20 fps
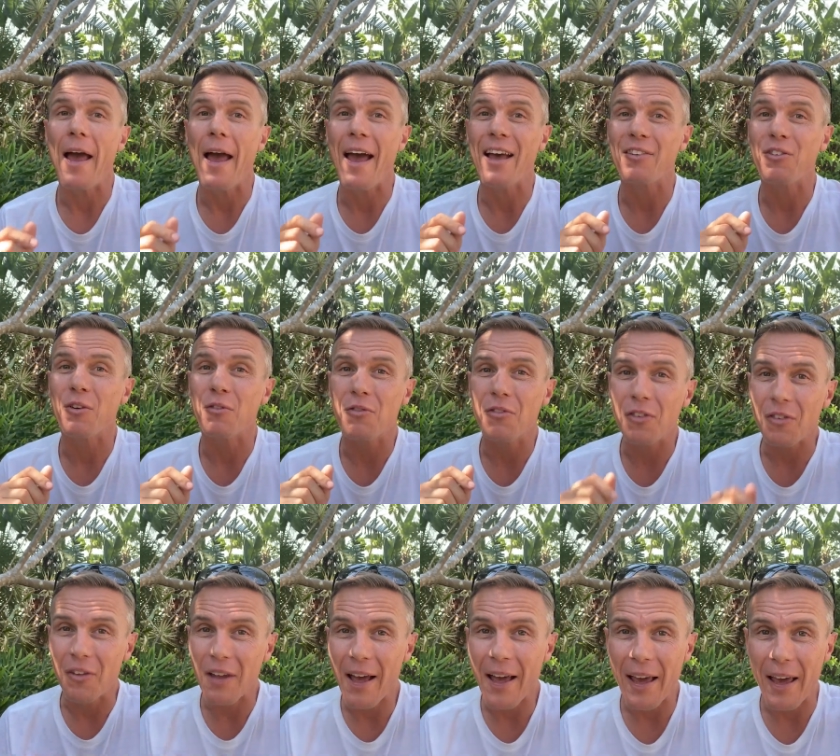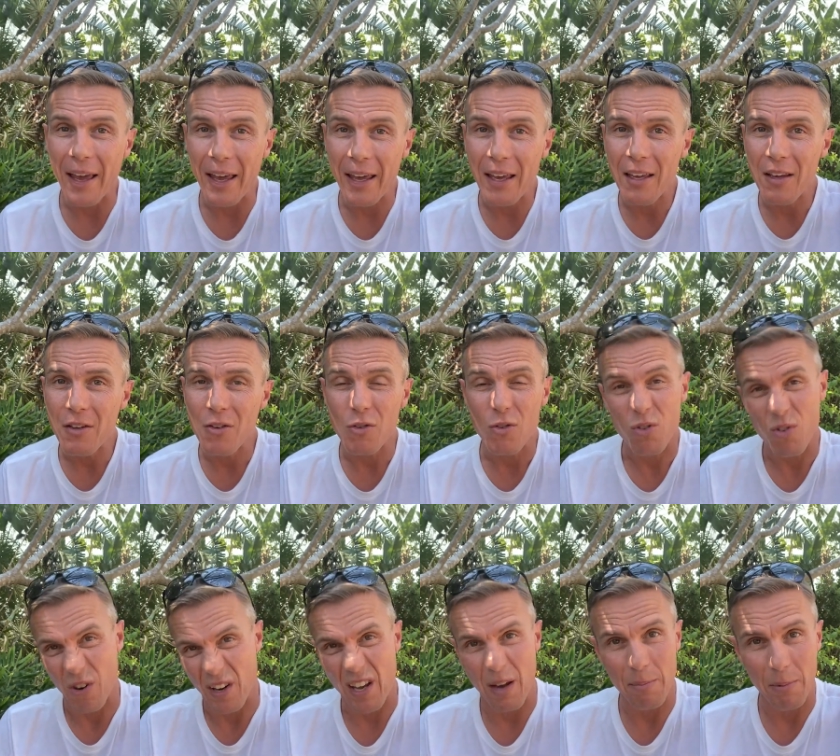As of today,
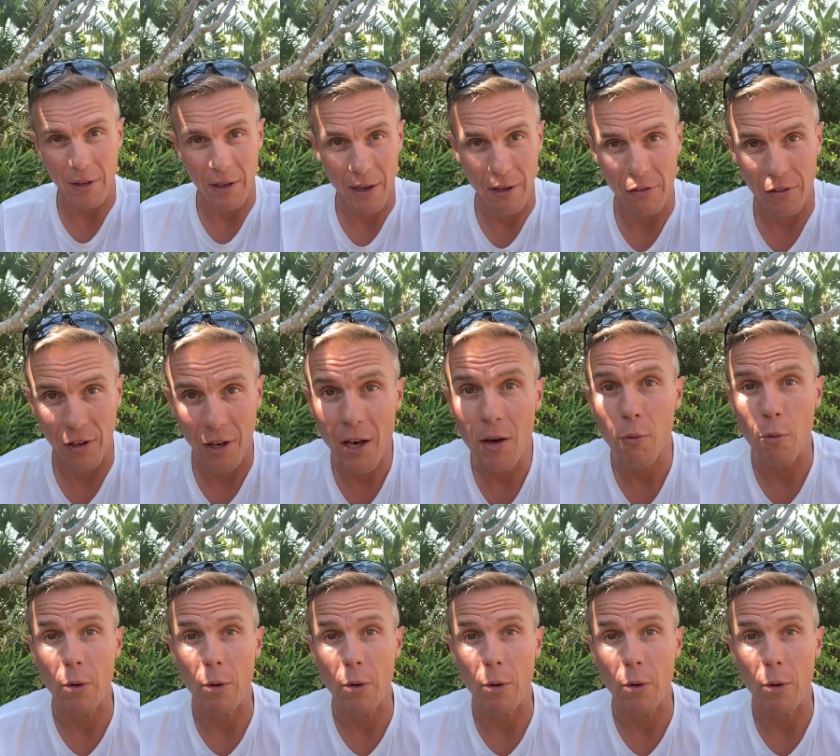or a couple of days ago,